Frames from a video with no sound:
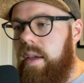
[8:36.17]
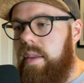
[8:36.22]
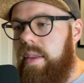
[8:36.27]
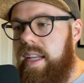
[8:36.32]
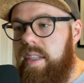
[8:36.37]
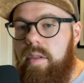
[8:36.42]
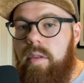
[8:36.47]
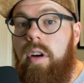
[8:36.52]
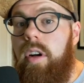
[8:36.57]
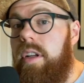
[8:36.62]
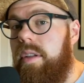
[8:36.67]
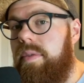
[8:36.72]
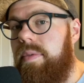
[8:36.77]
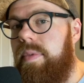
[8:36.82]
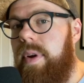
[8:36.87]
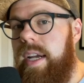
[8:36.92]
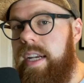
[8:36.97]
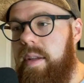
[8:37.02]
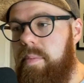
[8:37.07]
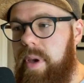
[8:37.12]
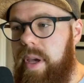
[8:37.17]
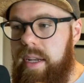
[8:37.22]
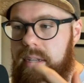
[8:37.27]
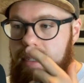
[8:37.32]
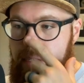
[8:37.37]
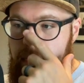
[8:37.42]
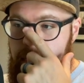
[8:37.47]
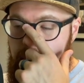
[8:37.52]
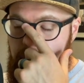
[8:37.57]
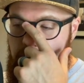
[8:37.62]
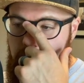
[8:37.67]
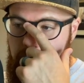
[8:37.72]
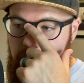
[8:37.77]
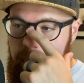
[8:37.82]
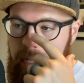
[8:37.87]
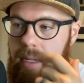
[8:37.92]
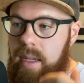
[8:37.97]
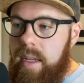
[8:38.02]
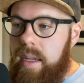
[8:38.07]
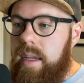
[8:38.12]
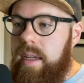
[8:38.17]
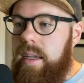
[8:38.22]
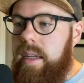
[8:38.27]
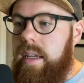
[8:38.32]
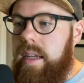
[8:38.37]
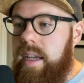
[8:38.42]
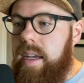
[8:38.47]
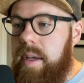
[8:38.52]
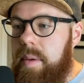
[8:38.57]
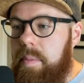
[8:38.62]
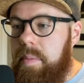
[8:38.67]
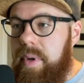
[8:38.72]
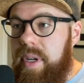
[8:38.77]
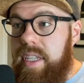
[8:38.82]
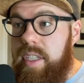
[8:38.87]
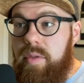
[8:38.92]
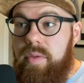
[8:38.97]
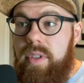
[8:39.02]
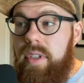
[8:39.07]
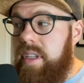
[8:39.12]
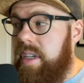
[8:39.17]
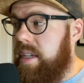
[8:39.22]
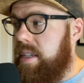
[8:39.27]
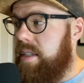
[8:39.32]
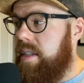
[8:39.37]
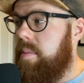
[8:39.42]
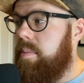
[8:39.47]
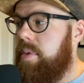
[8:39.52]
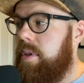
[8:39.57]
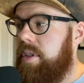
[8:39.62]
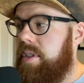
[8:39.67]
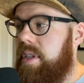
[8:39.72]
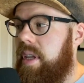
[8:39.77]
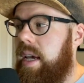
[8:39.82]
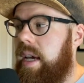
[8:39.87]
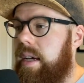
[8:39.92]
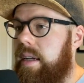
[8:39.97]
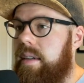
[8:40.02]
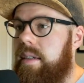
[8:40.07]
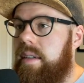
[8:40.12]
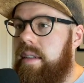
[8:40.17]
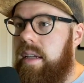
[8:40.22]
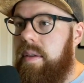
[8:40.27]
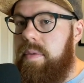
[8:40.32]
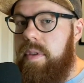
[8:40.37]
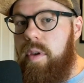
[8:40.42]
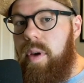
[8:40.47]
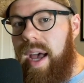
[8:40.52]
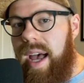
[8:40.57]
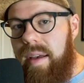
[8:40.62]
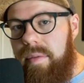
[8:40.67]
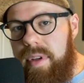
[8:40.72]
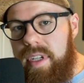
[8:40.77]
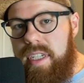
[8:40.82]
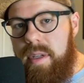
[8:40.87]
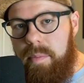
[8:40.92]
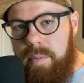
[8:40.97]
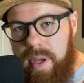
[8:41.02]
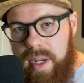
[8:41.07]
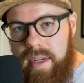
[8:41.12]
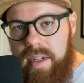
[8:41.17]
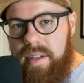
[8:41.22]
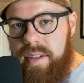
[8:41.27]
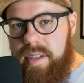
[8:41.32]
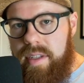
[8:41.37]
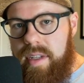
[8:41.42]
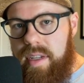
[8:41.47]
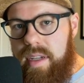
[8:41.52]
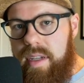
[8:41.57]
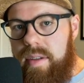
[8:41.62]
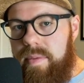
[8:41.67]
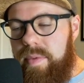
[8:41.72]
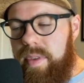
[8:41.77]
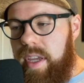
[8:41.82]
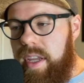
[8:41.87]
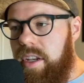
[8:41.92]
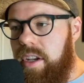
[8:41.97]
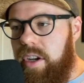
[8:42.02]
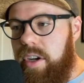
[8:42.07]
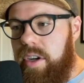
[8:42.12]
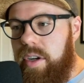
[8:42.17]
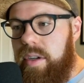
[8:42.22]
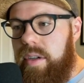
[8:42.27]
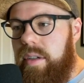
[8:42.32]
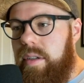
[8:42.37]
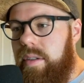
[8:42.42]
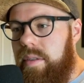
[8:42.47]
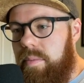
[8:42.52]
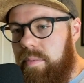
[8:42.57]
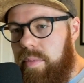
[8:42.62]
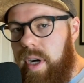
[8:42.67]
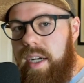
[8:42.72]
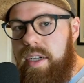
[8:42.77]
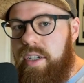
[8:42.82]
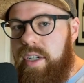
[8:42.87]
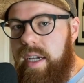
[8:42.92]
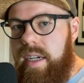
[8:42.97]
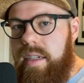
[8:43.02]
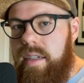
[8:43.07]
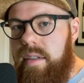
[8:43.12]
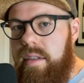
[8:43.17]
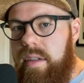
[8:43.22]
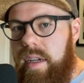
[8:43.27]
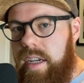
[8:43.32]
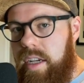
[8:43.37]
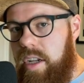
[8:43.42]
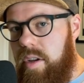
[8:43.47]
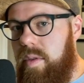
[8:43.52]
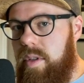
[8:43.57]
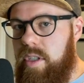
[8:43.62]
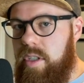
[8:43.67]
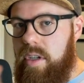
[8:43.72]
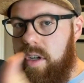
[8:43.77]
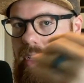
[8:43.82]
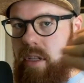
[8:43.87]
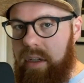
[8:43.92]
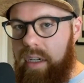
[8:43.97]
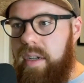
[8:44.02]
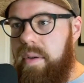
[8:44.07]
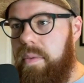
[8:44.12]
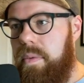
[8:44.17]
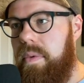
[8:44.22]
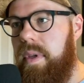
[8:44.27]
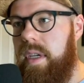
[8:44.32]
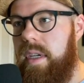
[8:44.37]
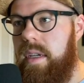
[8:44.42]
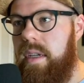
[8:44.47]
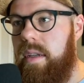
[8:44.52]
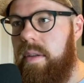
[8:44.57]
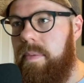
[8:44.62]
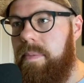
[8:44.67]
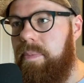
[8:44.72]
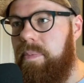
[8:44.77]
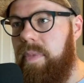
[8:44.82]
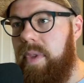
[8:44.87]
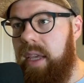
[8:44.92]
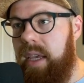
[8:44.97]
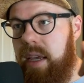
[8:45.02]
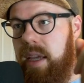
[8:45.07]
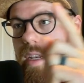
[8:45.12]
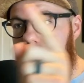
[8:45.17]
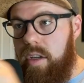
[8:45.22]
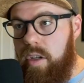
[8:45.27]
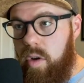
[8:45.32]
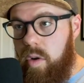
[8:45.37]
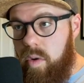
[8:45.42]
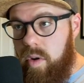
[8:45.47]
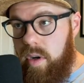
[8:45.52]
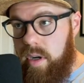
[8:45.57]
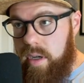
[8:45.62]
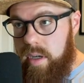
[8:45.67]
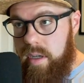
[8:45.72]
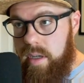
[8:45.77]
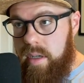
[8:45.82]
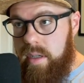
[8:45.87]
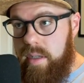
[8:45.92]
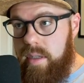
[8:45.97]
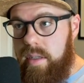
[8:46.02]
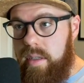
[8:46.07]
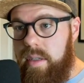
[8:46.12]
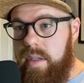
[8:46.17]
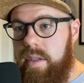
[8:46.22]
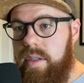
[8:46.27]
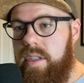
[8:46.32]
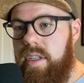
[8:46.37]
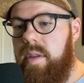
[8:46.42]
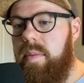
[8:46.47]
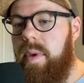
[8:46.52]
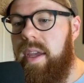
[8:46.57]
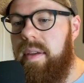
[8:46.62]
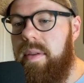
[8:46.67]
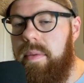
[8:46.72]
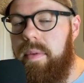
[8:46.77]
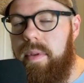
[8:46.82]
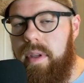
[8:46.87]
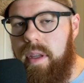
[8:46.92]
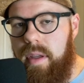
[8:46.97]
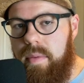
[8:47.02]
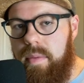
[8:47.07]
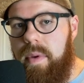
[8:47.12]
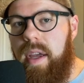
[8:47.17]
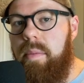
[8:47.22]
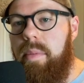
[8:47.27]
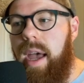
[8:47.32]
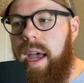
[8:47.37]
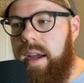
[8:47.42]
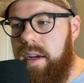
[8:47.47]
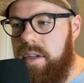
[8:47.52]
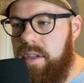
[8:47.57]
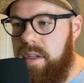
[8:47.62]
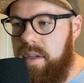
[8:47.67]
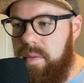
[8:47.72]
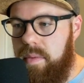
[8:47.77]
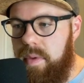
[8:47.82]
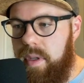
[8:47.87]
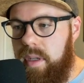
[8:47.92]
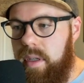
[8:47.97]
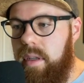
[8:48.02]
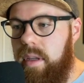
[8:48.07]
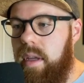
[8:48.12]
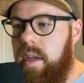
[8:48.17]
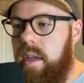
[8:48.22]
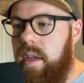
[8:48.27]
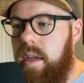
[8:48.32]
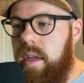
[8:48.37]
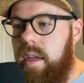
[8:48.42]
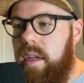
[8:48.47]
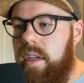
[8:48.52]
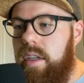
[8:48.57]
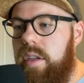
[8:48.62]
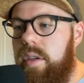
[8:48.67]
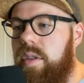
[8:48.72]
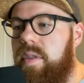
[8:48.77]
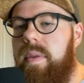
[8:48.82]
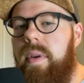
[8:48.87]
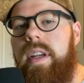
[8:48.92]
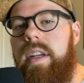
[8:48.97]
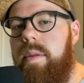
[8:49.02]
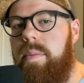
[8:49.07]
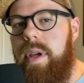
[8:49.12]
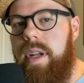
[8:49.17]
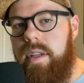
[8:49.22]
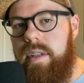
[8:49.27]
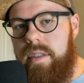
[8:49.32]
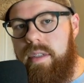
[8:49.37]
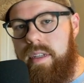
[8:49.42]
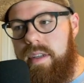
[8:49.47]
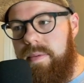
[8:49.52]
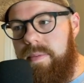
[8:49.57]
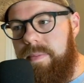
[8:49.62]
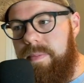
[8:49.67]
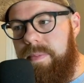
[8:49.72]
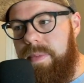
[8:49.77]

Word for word: that's all find dependencies doing. Um, but it's really as simple as that. If you have a dependency in your project and you install a config in your CMake uh, find package config, use find dependency